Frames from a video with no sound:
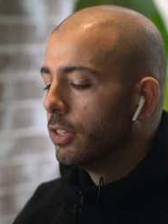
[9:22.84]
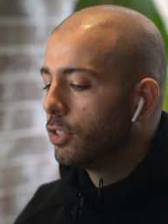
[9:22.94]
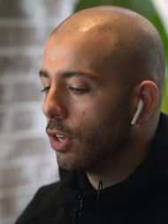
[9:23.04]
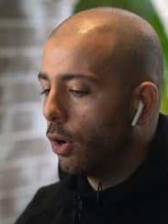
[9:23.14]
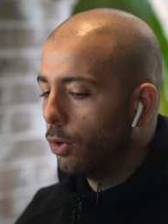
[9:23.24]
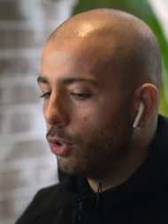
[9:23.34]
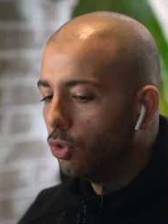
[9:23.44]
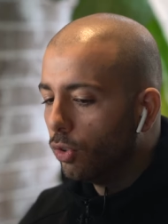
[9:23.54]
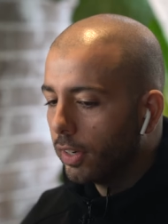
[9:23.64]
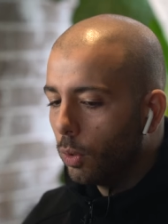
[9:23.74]
So
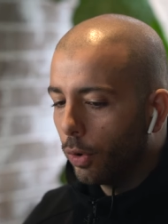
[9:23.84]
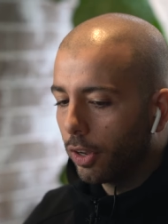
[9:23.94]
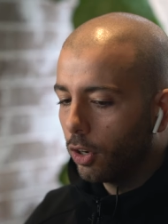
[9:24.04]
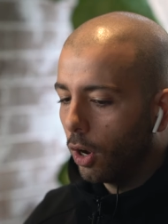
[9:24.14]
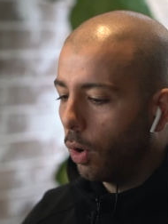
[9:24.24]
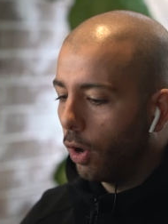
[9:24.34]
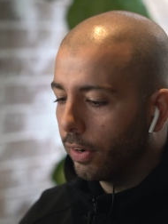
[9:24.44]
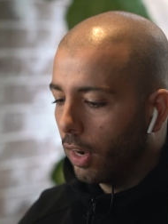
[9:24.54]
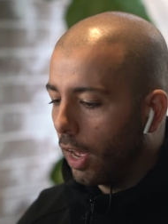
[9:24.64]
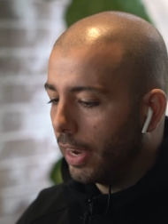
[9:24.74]
you really want to go
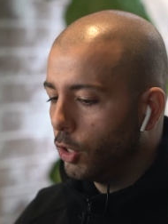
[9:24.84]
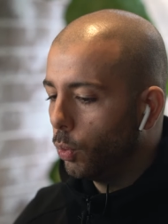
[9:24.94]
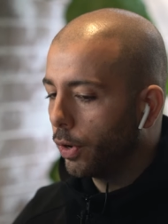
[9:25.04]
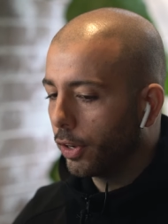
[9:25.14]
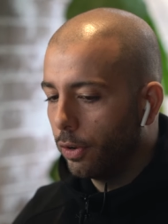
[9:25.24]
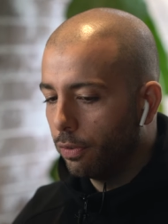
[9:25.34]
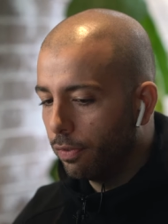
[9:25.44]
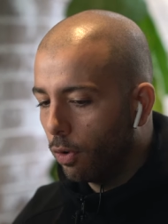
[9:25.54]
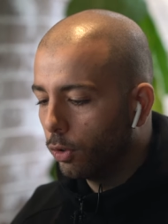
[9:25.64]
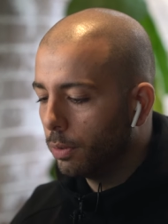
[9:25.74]
online, you want to go to
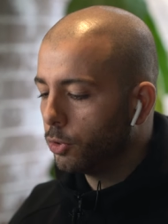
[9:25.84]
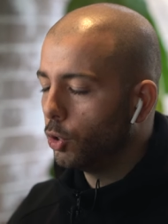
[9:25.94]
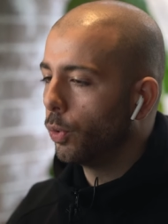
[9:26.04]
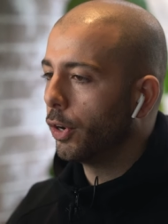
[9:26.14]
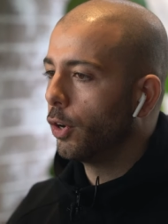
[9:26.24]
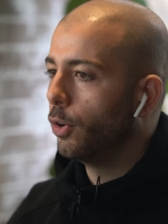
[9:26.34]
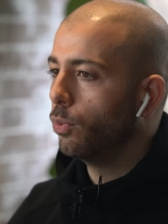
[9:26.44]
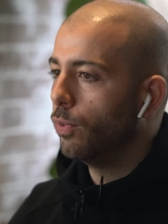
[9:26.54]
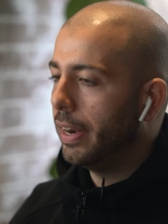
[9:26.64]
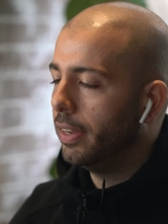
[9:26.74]
forums, you want to go to
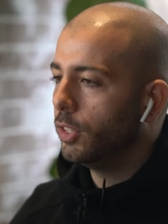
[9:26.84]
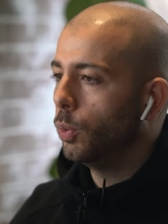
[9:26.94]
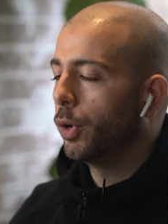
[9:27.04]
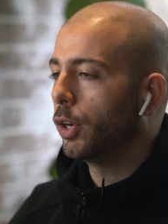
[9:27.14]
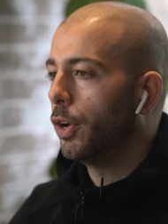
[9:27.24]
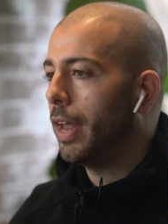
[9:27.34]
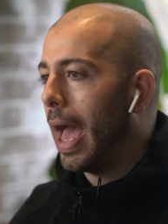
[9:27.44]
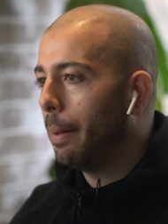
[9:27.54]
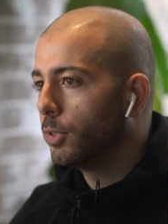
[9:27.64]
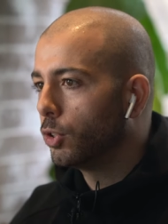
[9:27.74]
Reddit, you want to go
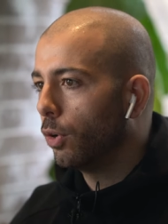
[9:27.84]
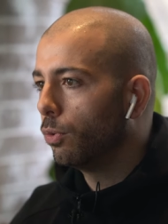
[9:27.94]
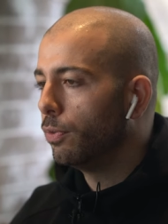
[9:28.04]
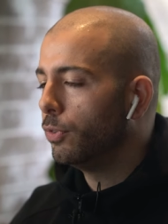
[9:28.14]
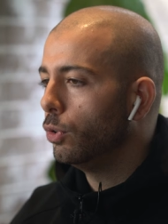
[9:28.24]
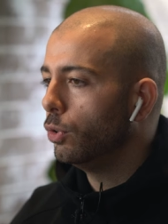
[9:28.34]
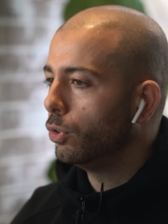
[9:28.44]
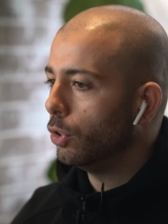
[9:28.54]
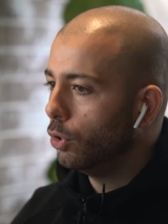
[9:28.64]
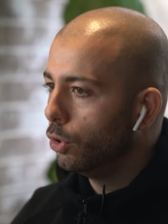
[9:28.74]
to Amazon
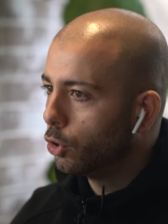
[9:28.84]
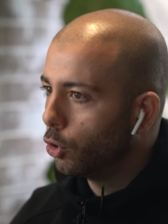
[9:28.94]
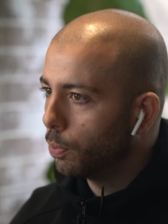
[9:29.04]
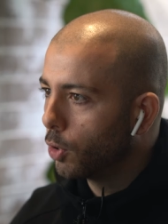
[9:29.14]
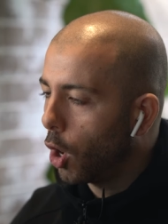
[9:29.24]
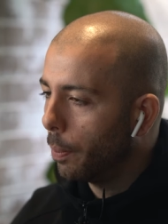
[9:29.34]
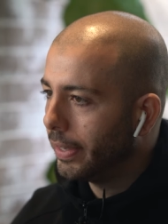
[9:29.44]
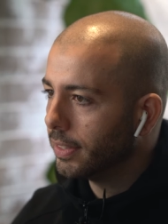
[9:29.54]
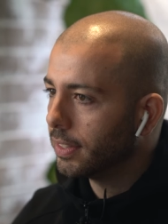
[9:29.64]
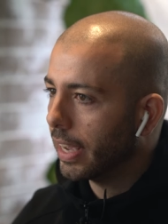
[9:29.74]
reviews, YouTube
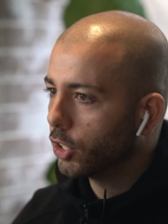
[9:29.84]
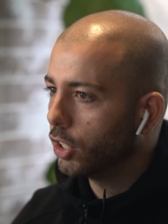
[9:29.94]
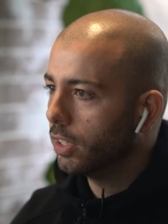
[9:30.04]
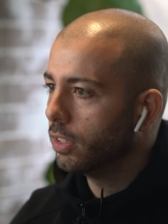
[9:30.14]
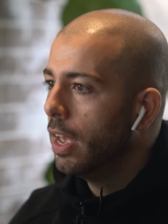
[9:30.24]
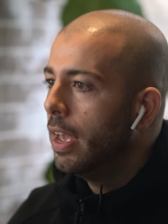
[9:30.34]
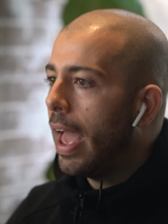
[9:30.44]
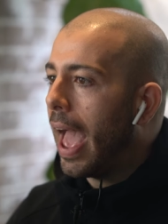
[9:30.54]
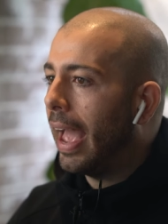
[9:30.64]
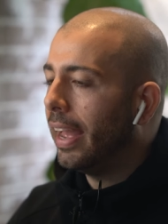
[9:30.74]
comment section,
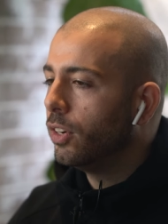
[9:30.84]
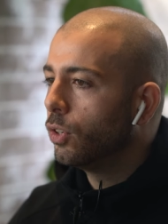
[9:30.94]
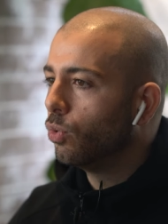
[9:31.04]
and